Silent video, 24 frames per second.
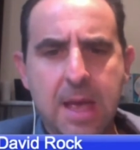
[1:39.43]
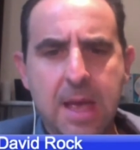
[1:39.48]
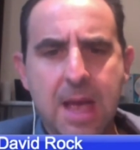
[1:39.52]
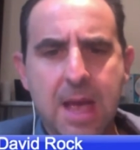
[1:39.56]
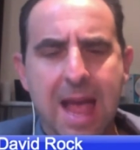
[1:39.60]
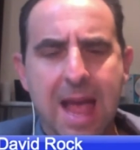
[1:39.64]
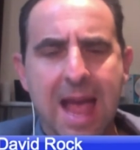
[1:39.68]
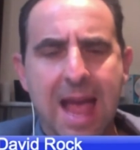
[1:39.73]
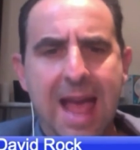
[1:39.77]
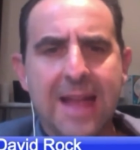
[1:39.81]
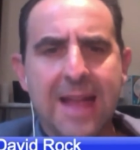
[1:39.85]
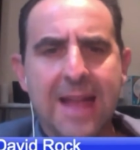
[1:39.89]

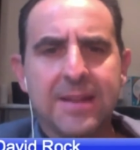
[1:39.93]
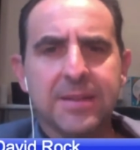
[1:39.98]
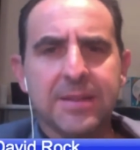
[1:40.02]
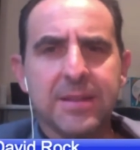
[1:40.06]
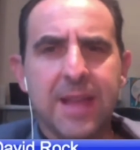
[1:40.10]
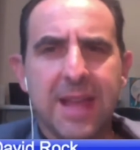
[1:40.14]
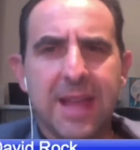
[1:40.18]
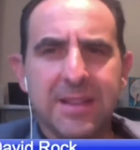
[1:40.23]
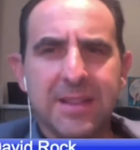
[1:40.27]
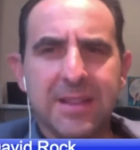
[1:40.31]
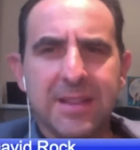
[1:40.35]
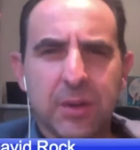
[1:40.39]
And
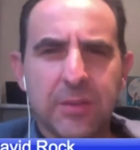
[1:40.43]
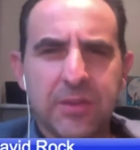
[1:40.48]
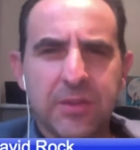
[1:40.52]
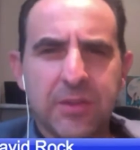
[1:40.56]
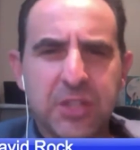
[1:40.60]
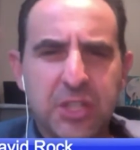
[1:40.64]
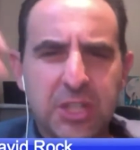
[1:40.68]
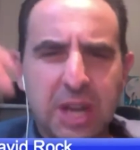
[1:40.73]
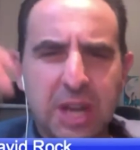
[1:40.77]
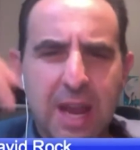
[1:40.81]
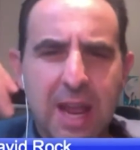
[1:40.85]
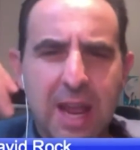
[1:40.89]
that sort of
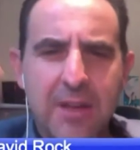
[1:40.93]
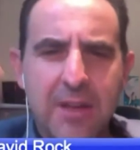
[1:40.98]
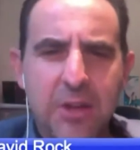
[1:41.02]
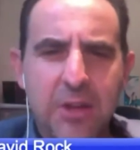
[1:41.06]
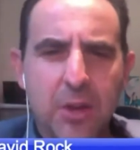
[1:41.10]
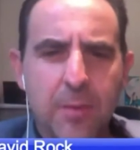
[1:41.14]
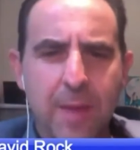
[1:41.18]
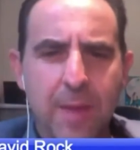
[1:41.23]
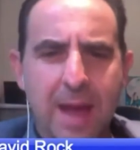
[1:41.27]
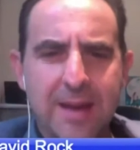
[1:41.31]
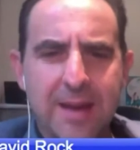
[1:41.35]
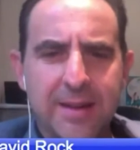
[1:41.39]
shared
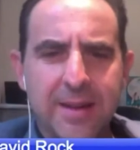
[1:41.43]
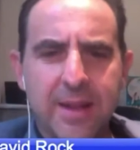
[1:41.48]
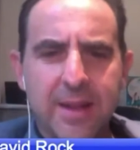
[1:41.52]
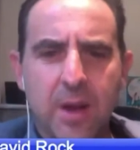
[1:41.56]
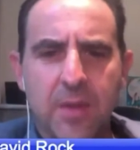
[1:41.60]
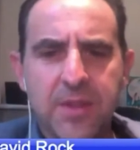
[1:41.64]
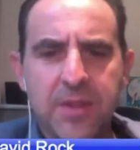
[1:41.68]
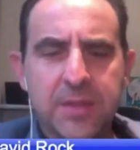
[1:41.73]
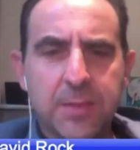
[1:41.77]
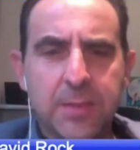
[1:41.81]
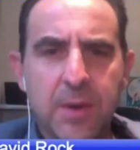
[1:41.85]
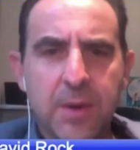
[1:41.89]
humanity. Oh,
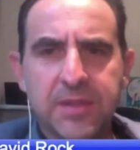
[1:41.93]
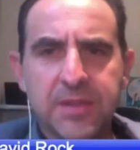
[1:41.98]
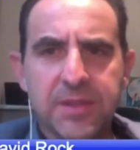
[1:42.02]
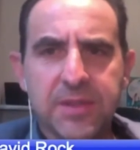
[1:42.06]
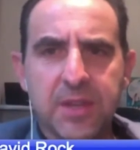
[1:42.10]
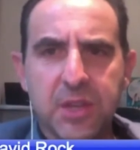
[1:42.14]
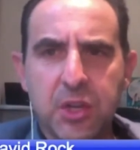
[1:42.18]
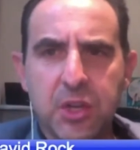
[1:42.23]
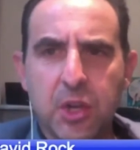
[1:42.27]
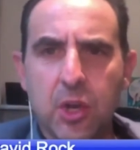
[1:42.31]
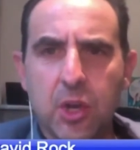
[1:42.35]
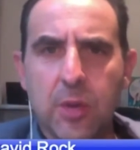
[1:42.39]
this person's a
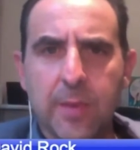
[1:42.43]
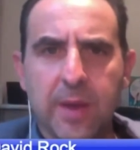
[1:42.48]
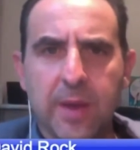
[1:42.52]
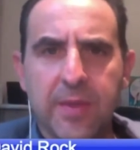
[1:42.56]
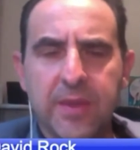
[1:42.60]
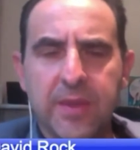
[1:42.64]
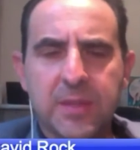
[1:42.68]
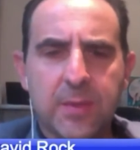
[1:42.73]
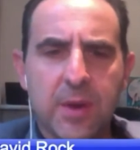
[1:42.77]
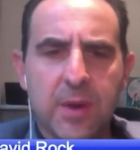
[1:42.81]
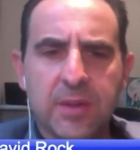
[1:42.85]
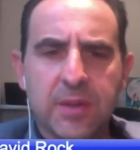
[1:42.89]
human,
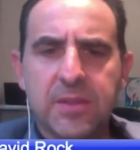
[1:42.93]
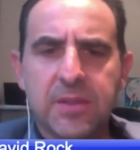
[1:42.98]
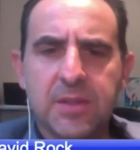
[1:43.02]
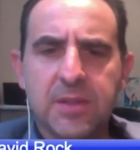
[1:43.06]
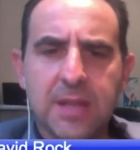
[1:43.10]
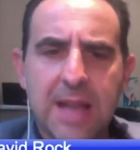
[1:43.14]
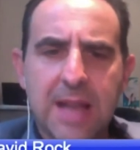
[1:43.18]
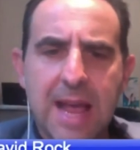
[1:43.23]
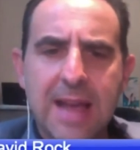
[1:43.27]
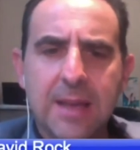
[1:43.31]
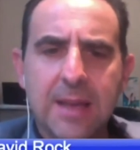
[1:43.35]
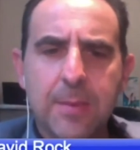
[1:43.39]
this person's
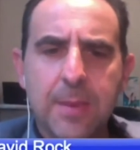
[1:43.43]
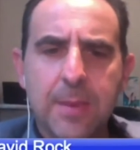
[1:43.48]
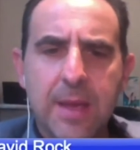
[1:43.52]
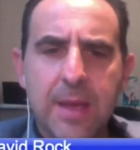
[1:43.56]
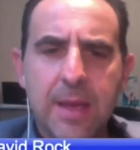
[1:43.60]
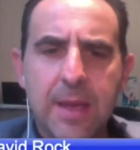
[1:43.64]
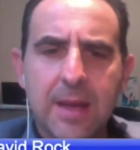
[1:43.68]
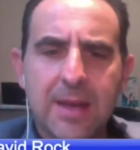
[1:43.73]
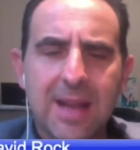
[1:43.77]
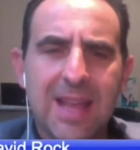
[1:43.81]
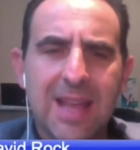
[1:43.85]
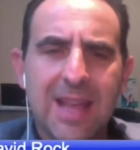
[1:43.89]
like me.
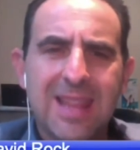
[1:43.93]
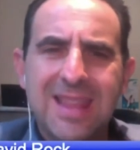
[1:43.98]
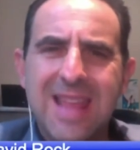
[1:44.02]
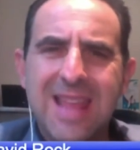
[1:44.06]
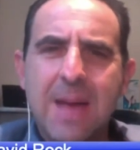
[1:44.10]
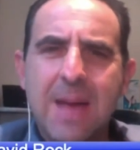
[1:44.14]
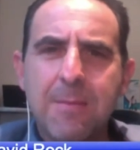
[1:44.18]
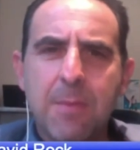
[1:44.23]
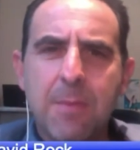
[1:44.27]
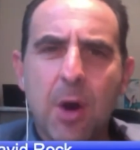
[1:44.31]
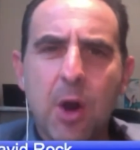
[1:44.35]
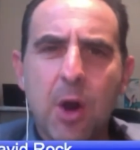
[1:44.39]
And in
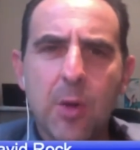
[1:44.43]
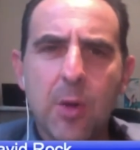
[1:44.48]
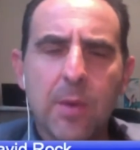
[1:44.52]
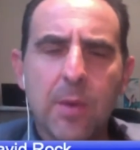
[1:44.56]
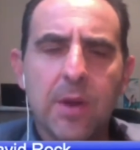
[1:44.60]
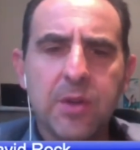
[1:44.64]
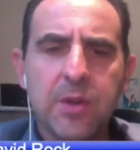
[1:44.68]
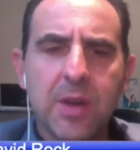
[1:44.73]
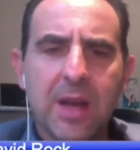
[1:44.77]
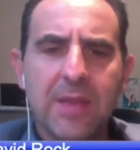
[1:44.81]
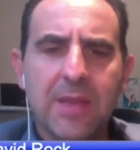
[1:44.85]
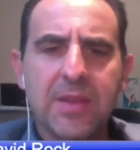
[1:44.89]
that
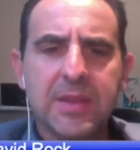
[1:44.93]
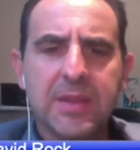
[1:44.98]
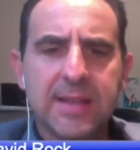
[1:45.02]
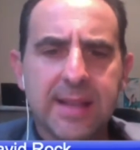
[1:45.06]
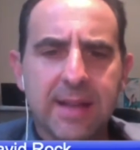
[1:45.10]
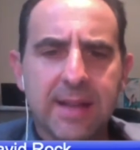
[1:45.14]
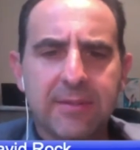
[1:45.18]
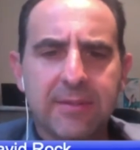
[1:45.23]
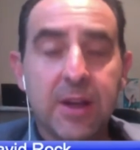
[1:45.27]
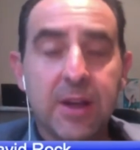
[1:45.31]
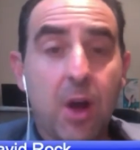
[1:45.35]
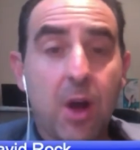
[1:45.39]
moment, you get this
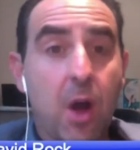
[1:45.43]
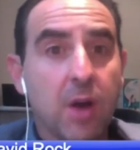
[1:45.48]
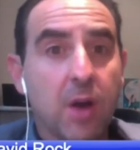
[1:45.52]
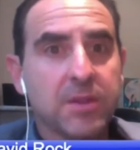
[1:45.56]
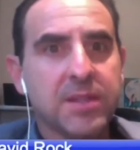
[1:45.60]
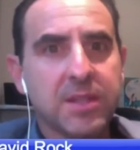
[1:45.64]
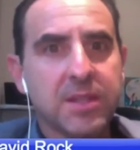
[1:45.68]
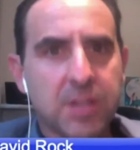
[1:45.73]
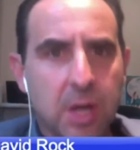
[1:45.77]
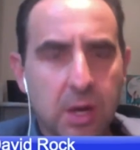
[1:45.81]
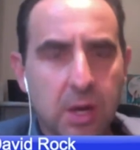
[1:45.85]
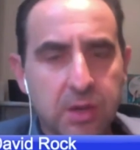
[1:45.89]
lovely
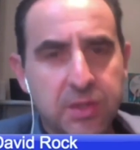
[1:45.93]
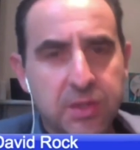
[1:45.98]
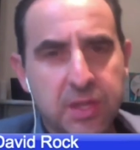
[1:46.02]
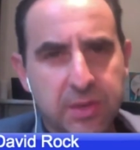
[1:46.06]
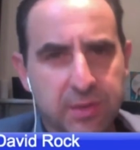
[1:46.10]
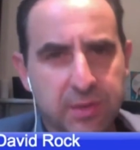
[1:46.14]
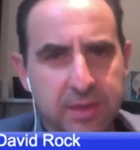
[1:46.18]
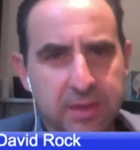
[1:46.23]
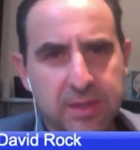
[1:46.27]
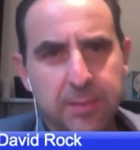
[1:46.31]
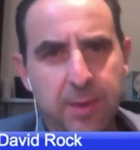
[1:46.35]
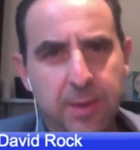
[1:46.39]
oxytocin
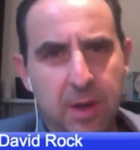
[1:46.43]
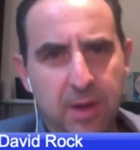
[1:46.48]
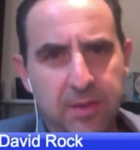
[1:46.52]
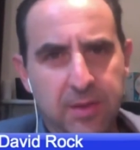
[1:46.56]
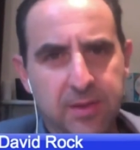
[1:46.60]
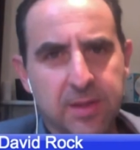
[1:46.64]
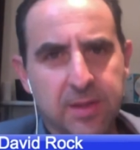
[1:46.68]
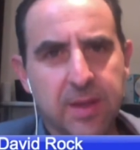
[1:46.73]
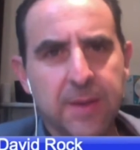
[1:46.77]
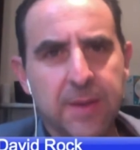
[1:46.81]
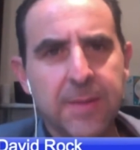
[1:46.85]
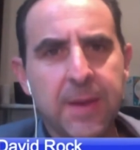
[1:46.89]

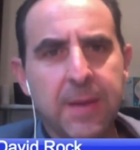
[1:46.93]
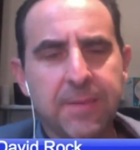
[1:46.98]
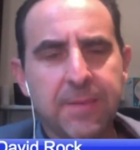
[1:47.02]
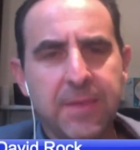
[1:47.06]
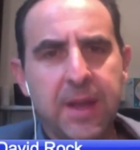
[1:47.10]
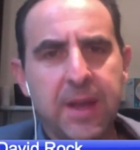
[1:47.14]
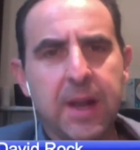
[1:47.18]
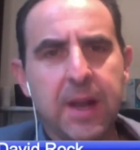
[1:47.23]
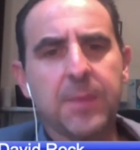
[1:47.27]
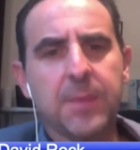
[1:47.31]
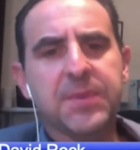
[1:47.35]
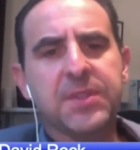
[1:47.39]
response
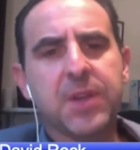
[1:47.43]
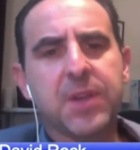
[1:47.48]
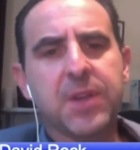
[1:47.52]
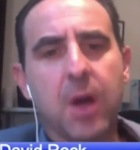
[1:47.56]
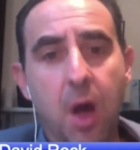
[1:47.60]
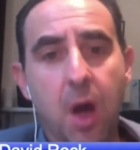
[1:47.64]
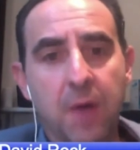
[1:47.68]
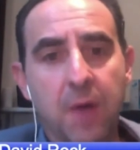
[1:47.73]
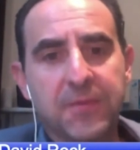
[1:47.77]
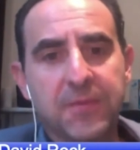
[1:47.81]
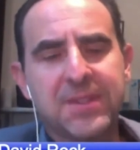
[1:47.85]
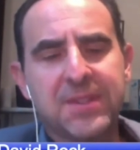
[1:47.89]
that helps to
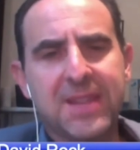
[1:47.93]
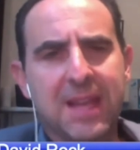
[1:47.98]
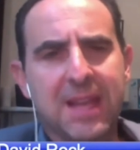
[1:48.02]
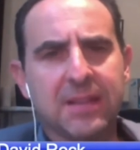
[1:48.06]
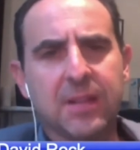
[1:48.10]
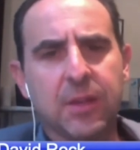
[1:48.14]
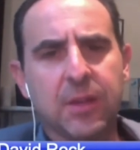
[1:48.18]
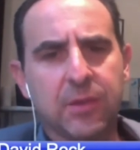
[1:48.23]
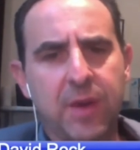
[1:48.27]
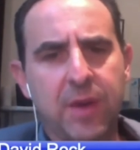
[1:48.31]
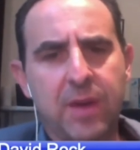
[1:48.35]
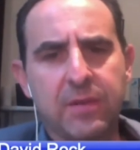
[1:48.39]
offset
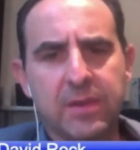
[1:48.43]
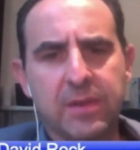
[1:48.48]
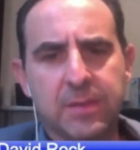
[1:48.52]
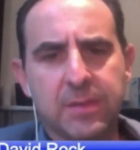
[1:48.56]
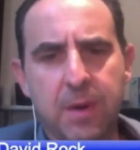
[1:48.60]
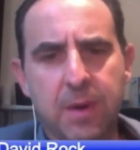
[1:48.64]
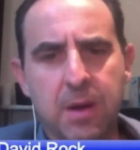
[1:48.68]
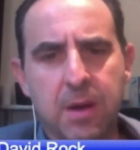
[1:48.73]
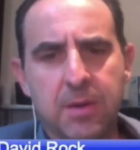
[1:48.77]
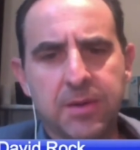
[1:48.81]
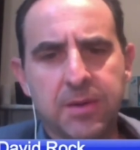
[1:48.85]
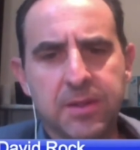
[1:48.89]
the threat
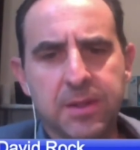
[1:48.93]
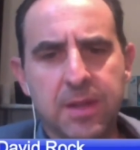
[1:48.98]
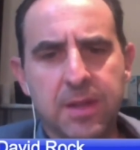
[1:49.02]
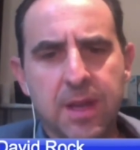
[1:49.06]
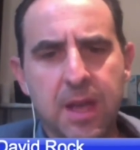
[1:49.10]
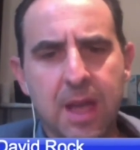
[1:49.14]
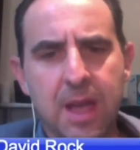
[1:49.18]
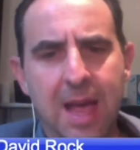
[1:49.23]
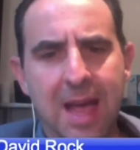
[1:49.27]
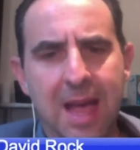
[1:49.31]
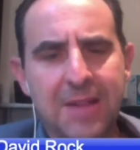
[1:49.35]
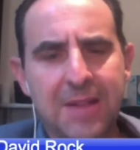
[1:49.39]
response.
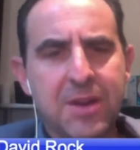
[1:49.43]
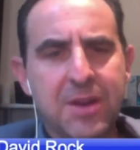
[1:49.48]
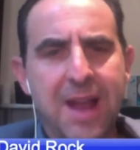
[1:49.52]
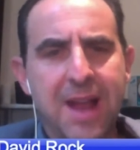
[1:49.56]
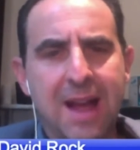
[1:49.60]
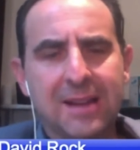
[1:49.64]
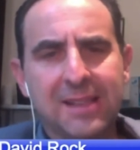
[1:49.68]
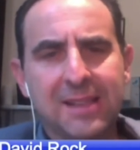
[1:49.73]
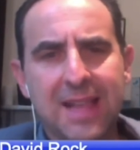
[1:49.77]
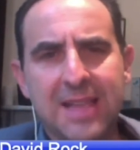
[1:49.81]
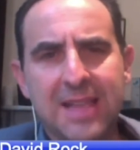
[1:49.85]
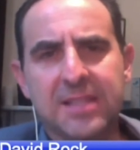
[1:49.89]
And you now
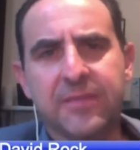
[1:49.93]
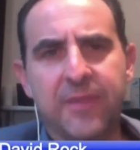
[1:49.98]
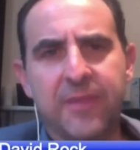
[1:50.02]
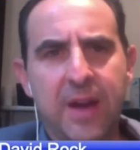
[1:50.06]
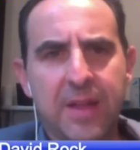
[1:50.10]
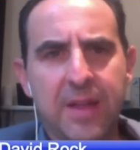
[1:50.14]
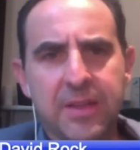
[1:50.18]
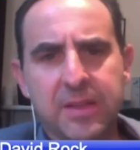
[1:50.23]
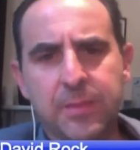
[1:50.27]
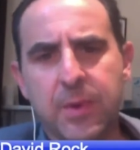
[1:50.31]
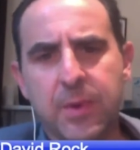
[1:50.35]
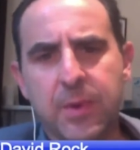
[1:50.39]
classify
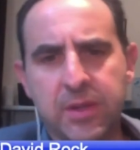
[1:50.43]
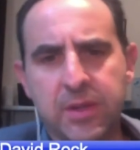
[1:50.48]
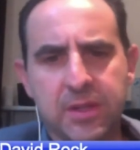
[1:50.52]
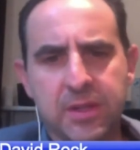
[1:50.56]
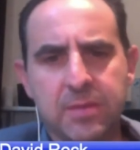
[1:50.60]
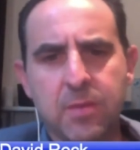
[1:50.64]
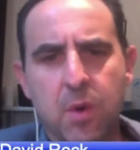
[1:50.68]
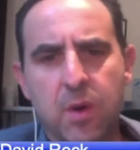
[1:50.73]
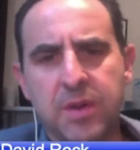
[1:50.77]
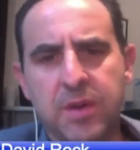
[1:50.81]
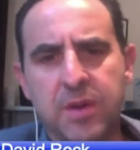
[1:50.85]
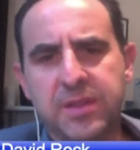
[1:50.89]
this person
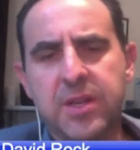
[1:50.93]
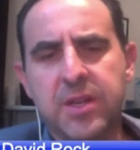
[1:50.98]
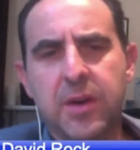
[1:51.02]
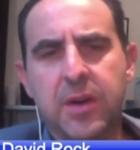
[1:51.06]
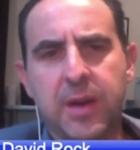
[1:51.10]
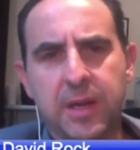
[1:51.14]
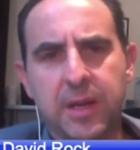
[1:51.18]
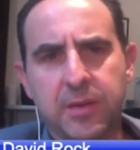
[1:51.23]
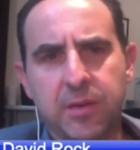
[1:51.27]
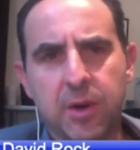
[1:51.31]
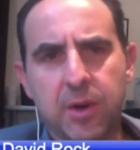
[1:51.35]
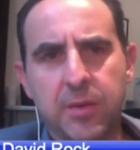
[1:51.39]
more as in your
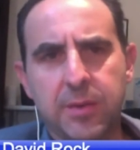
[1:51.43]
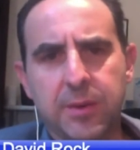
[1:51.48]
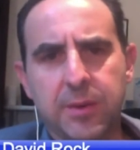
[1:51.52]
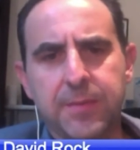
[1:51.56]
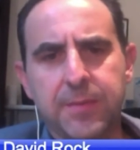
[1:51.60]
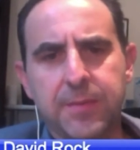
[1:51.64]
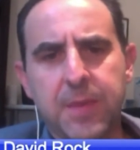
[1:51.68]
in-group.